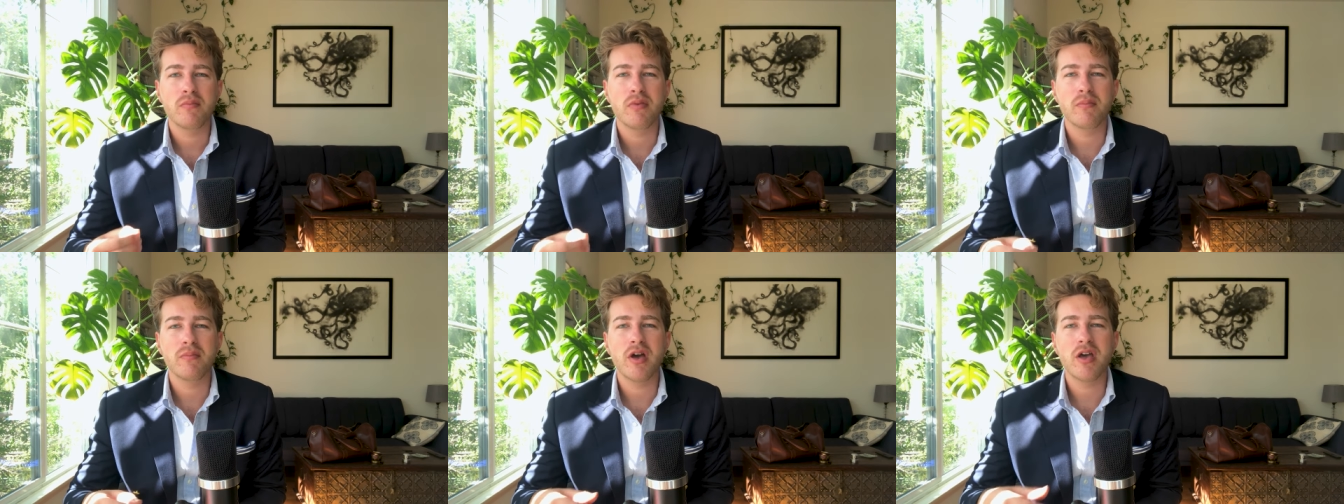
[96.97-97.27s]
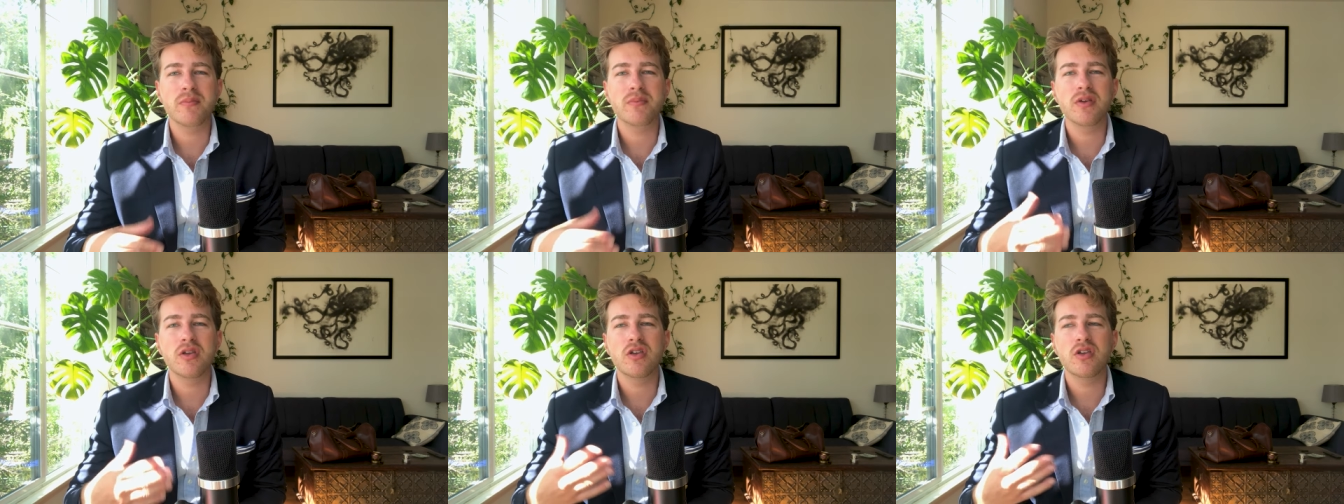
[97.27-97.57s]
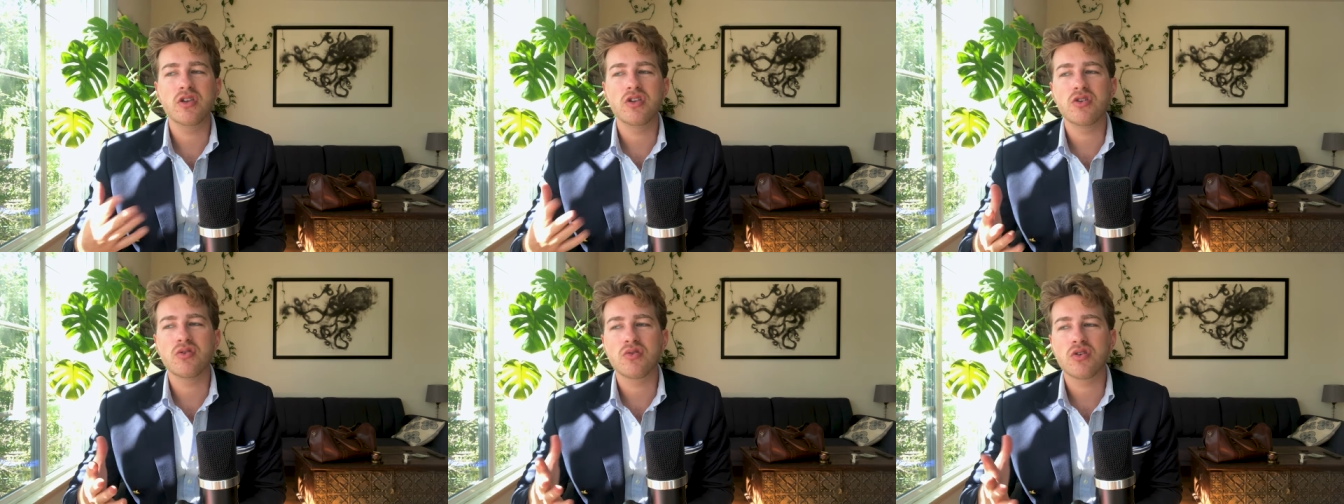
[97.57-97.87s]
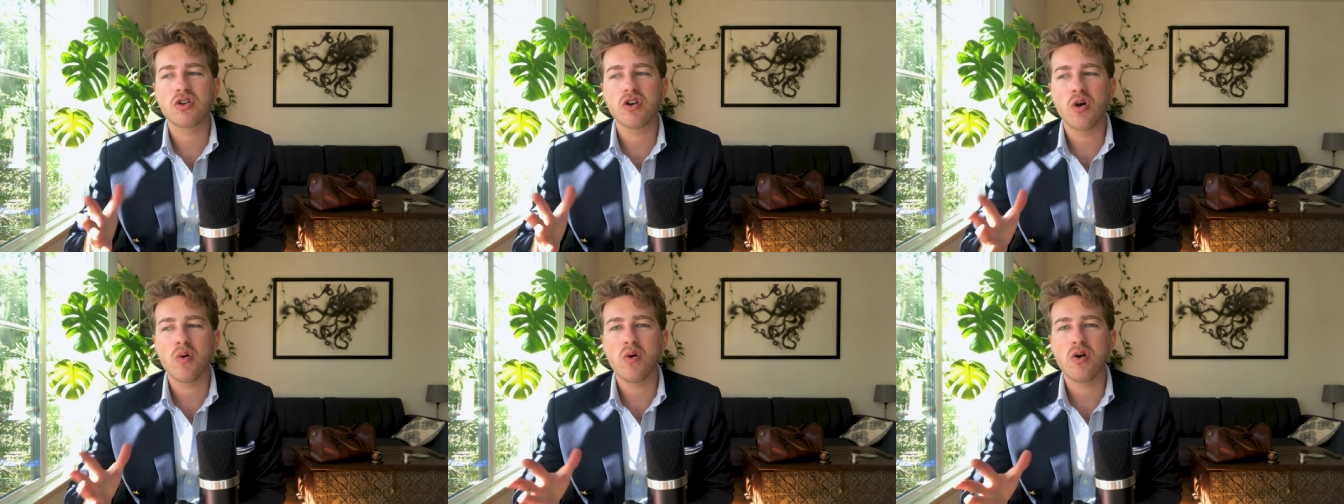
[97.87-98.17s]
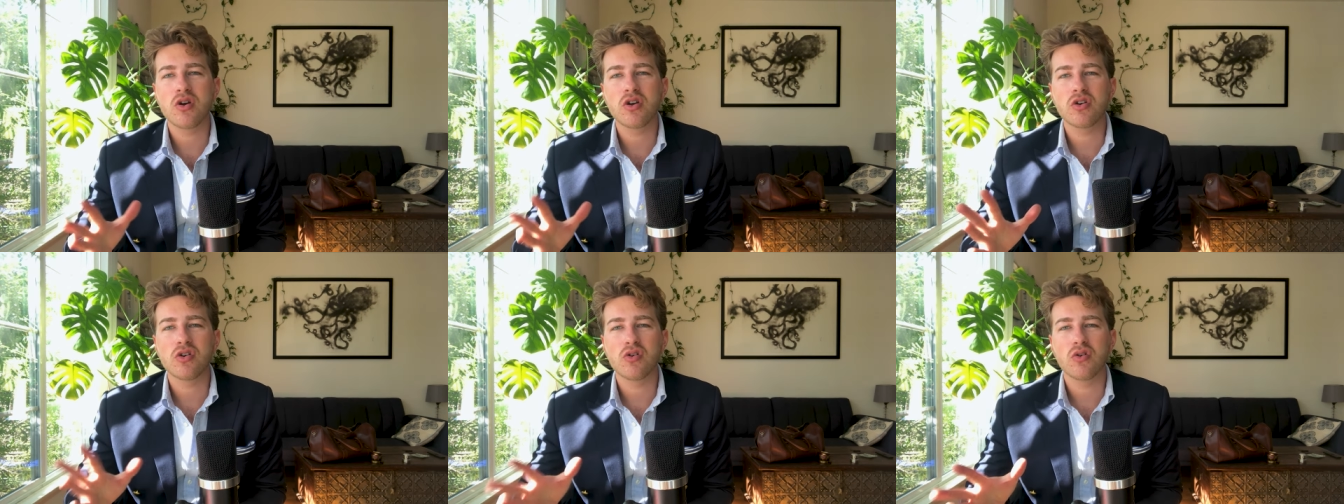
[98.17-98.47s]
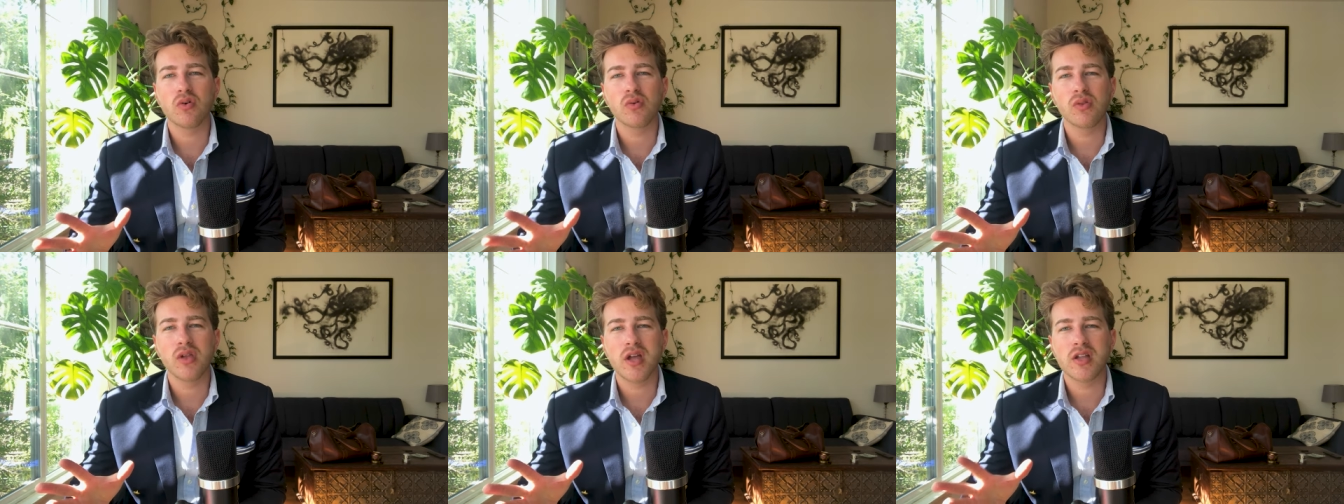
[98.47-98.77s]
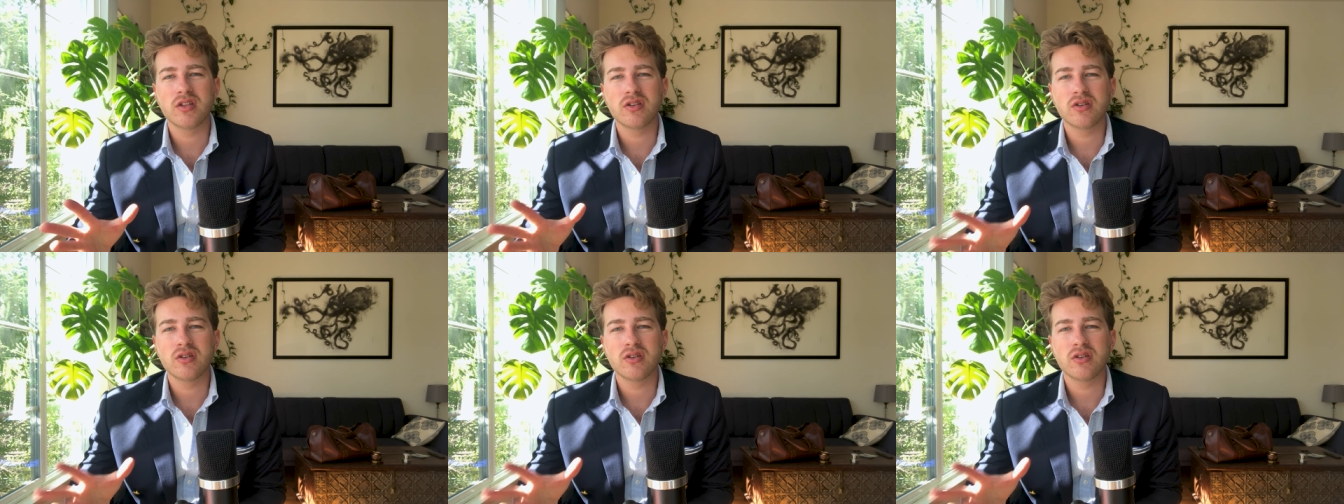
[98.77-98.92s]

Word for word: but maybe you go on Google and